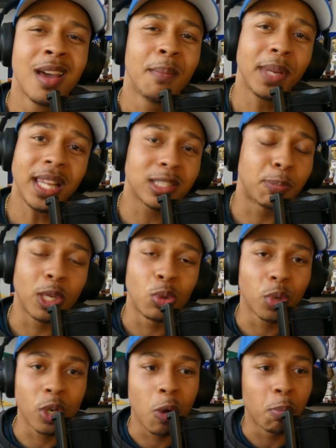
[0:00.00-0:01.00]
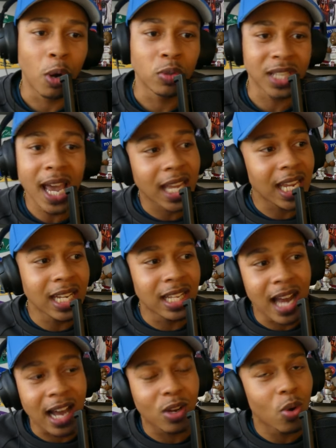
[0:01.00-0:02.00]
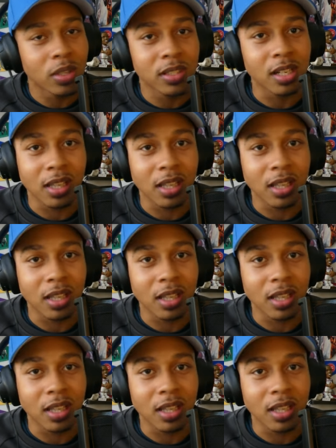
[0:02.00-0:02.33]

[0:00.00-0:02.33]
But let's be real, bro. Zach Edey not going to